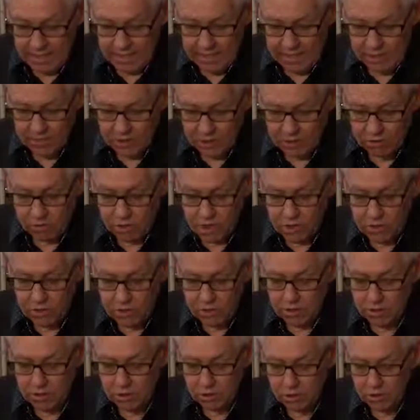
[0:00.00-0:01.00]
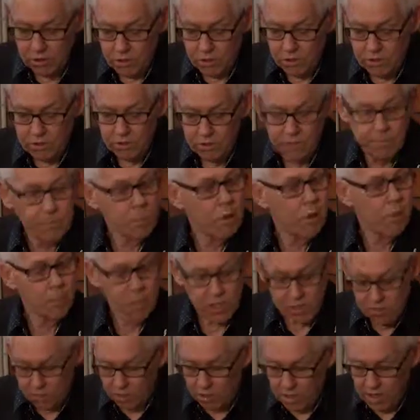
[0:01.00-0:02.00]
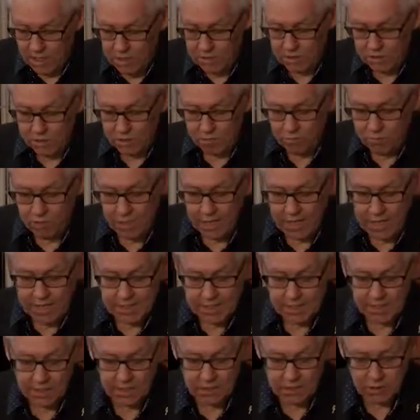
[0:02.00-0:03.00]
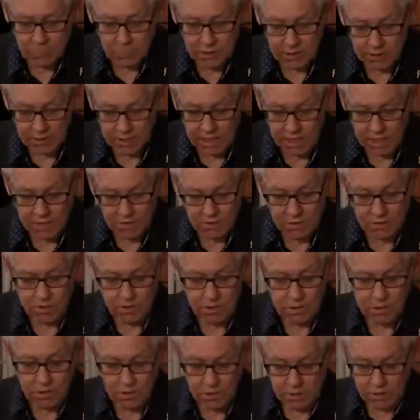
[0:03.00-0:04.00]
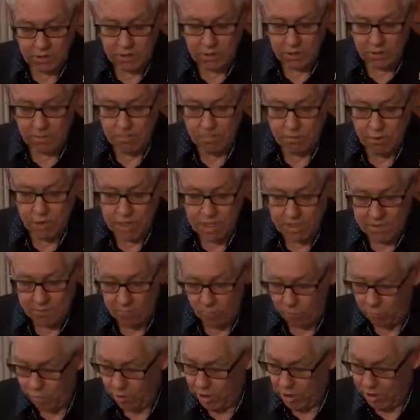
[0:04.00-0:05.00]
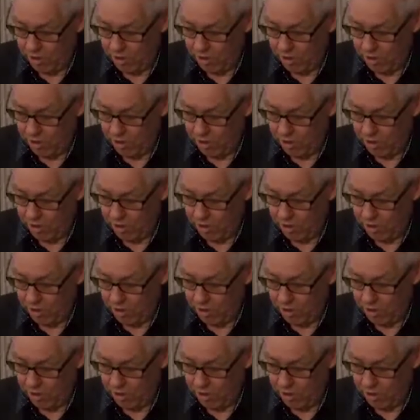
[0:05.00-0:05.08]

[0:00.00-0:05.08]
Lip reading: and the gradual intrusion of property rights and related expectations into the marine